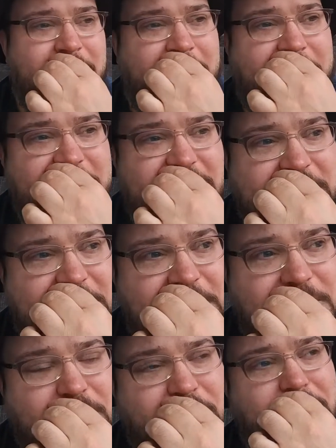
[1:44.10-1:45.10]
And
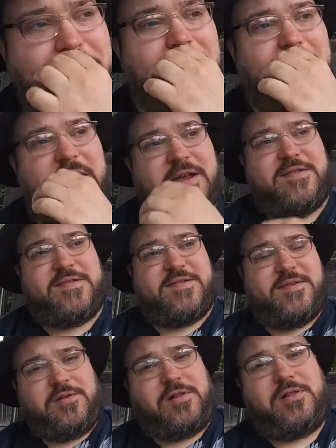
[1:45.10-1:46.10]
so it's
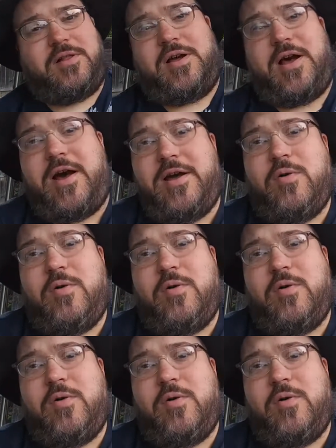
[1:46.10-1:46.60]
still high